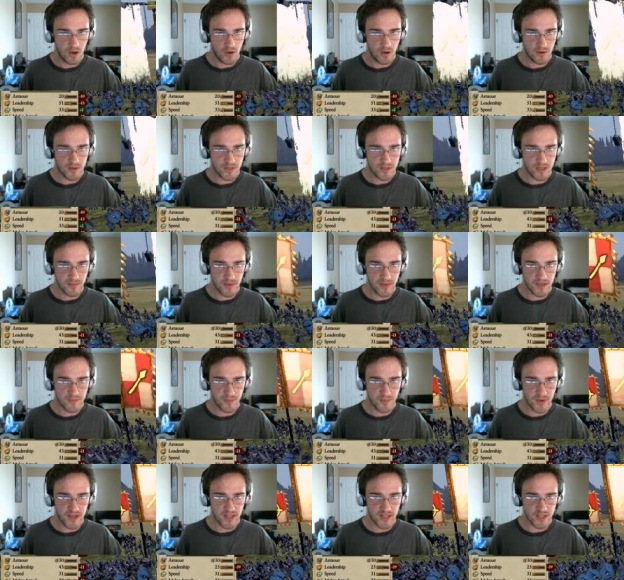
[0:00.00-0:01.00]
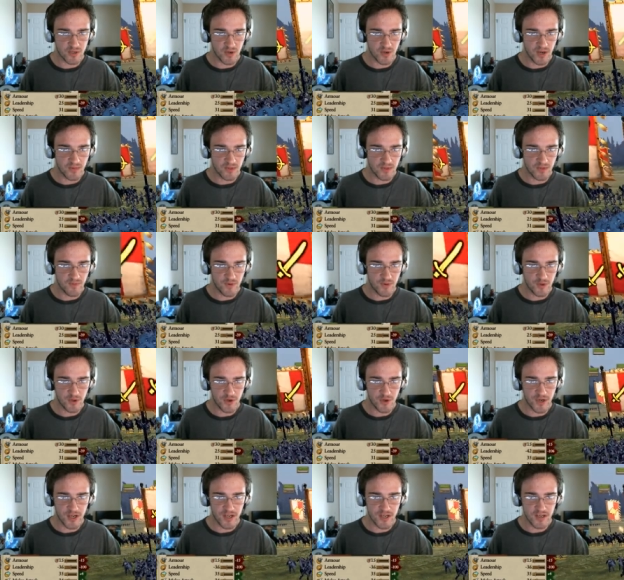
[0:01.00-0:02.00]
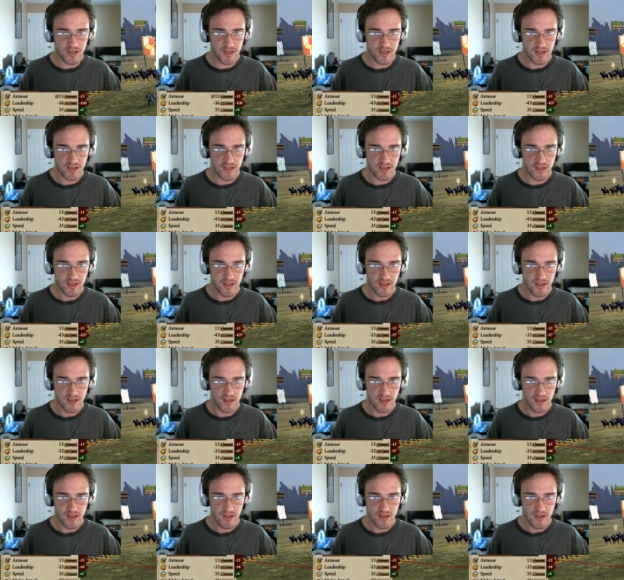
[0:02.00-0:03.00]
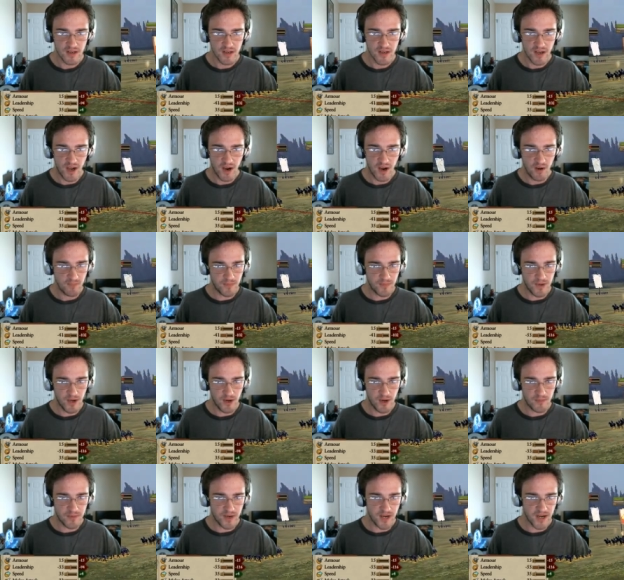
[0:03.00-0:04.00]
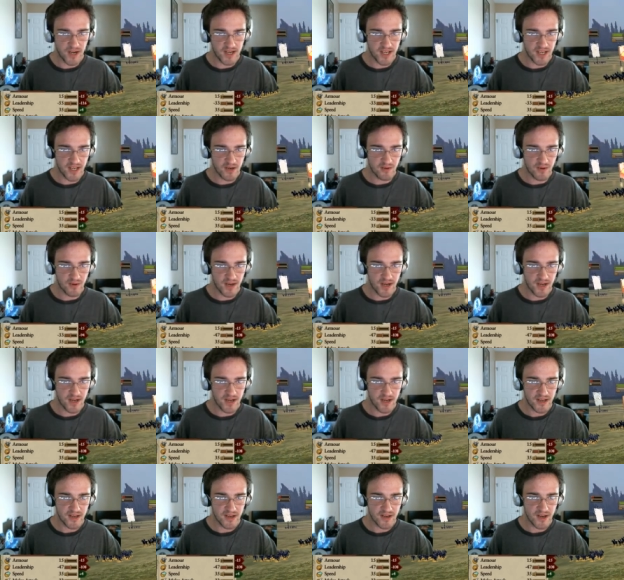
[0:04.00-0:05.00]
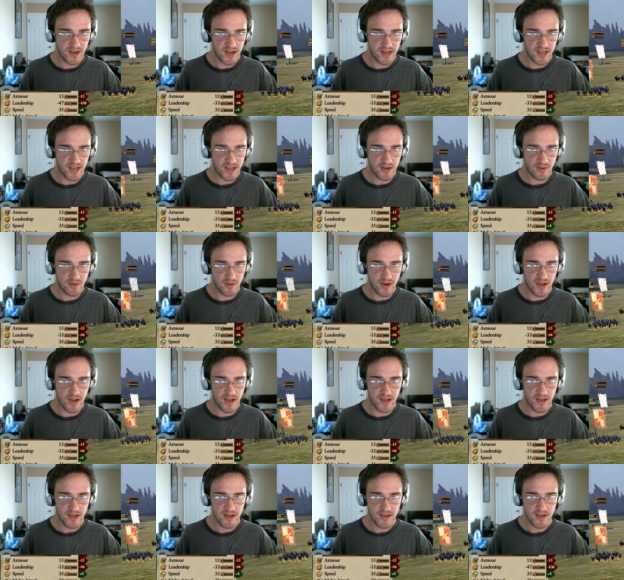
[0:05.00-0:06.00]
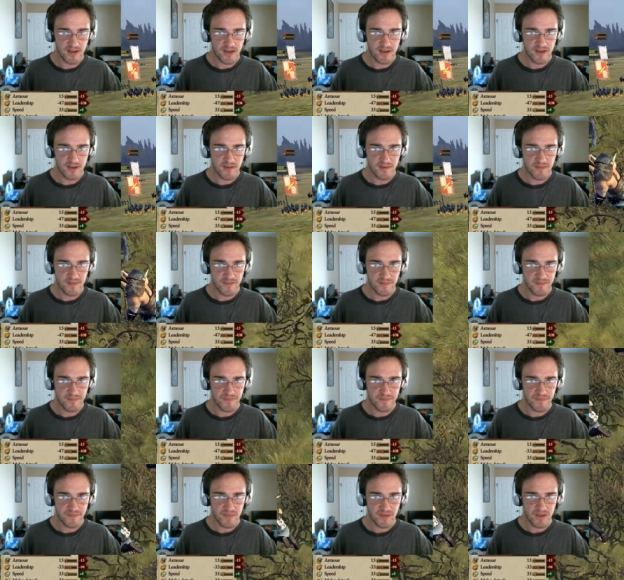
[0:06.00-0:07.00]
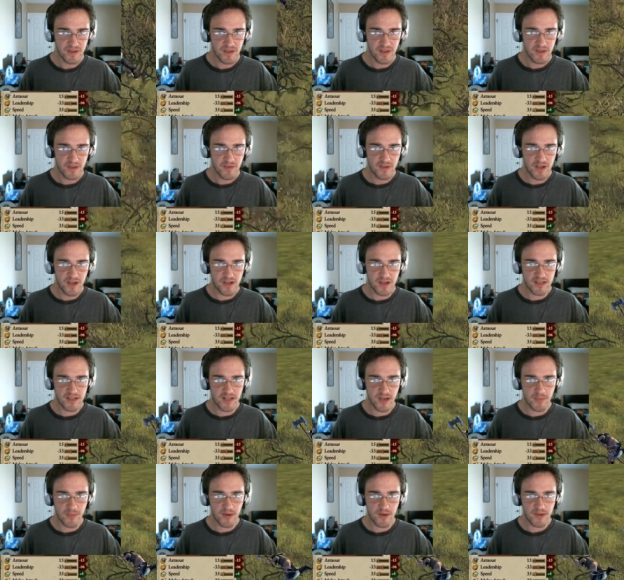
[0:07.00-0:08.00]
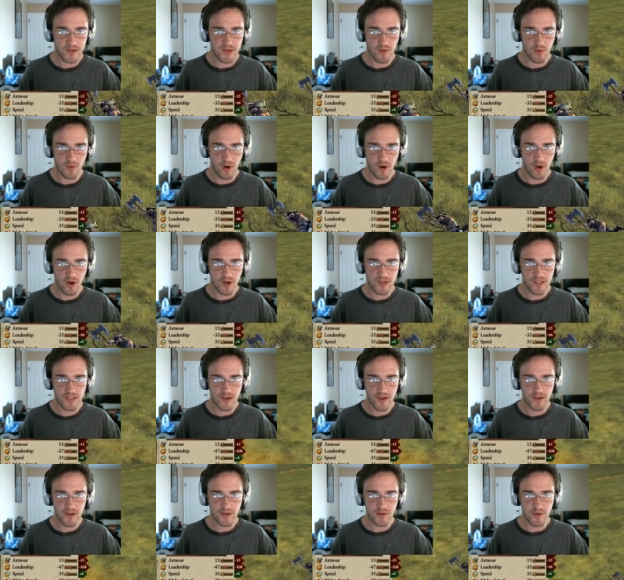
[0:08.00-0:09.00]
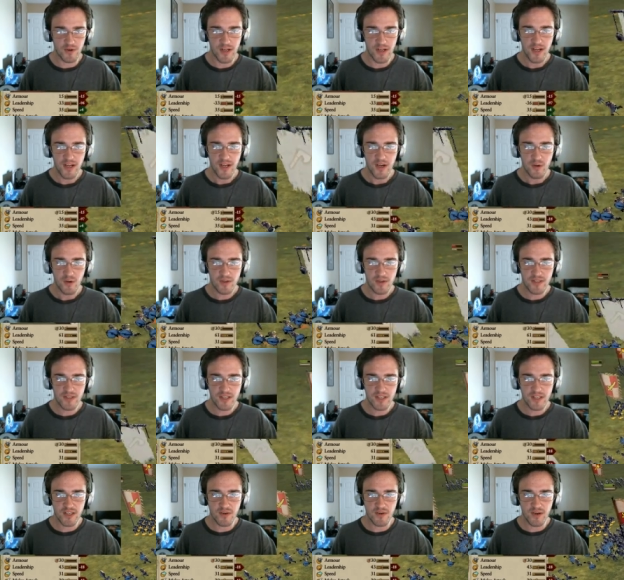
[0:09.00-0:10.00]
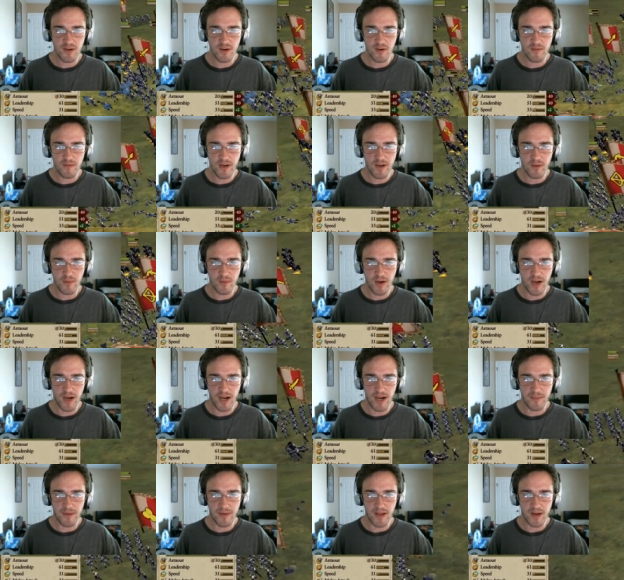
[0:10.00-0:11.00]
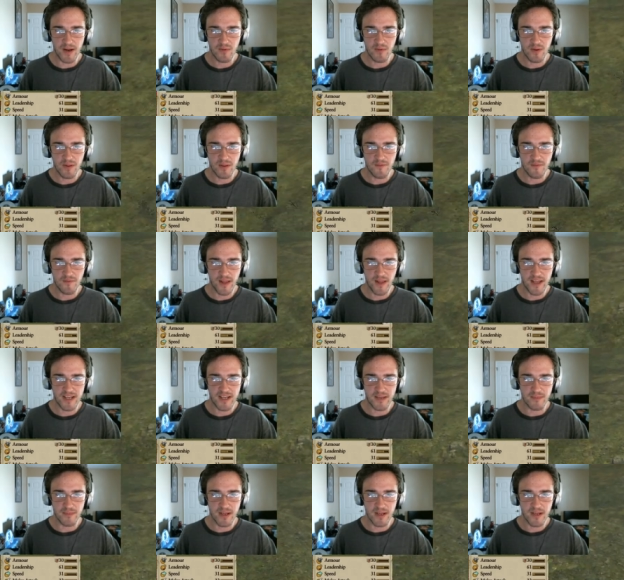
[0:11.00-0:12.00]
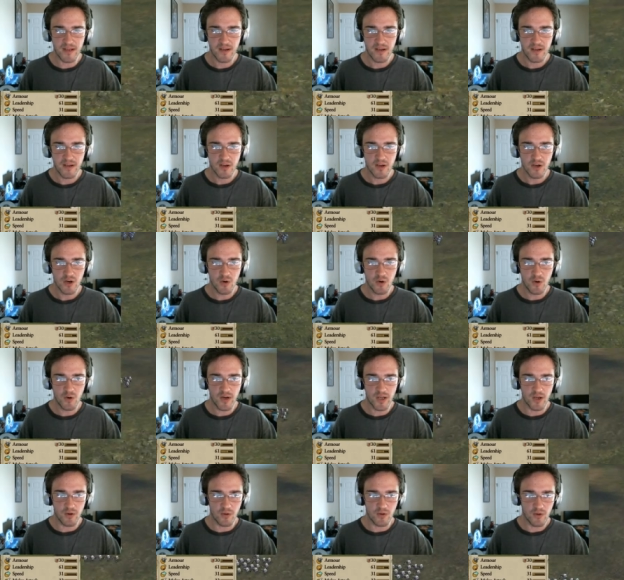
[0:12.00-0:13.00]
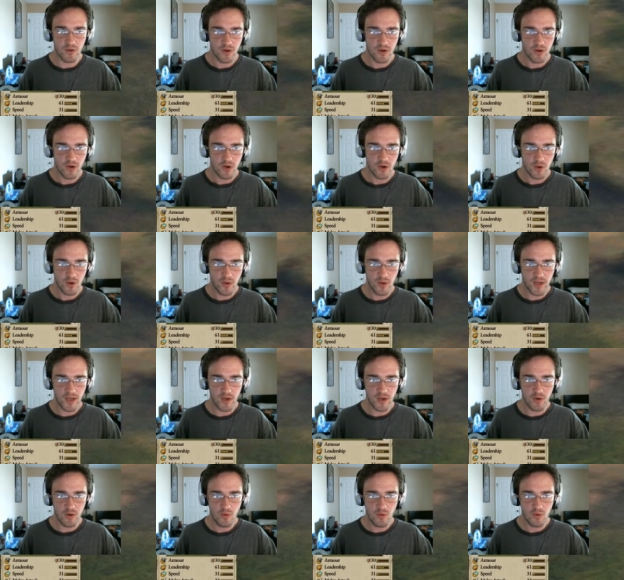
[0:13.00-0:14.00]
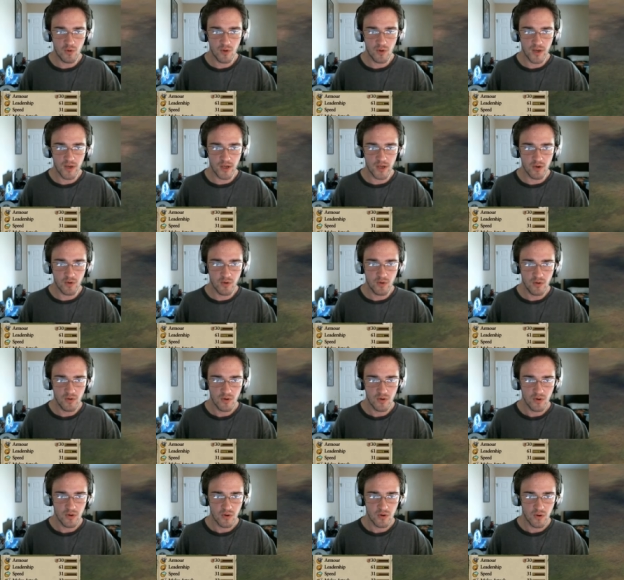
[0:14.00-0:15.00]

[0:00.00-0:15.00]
Oh, somebody's playing the drums of retreat. Nope, nope, you're not getting away. You're not getting away. You done come onto the wrong territory. What's this unit over here behind me? I don't want them flanking me. Who are you? Who are you? Who are you?